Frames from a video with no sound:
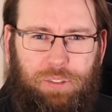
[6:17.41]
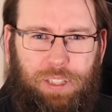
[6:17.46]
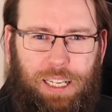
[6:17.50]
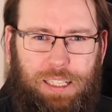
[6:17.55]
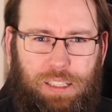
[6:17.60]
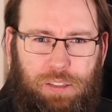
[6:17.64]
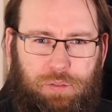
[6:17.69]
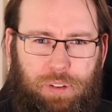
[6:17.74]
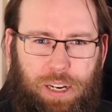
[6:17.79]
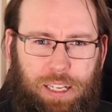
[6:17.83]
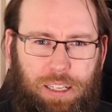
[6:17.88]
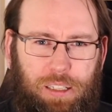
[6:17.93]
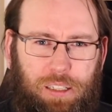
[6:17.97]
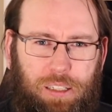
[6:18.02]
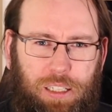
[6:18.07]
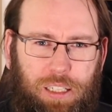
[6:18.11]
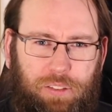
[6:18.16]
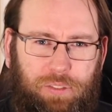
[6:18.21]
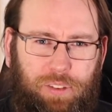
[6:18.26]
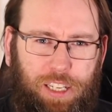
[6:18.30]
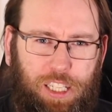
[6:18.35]
that's a
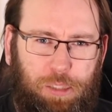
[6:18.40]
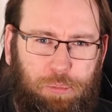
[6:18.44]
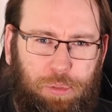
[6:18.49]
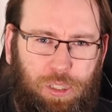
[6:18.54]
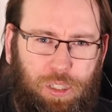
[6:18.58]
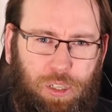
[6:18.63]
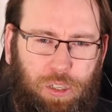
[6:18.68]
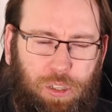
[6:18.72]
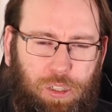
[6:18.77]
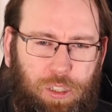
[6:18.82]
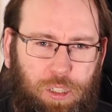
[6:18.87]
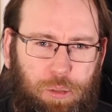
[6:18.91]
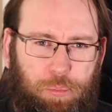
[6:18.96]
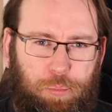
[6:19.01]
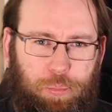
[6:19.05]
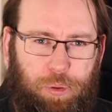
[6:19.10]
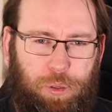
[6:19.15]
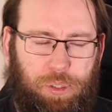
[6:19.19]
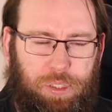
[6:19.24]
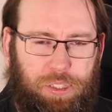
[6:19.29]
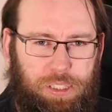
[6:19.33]
regularly available color,
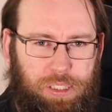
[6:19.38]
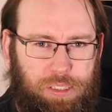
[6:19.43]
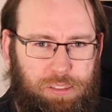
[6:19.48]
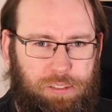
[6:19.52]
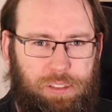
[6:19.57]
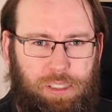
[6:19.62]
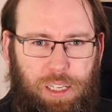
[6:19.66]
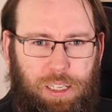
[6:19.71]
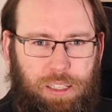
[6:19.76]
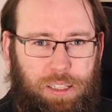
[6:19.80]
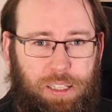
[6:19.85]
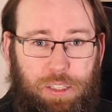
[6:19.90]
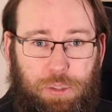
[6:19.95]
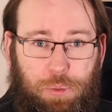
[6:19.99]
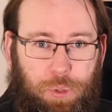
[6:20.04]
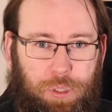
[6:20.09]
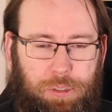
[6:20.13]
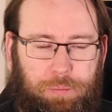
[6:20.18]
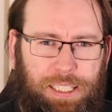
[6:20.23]
but it's on this one.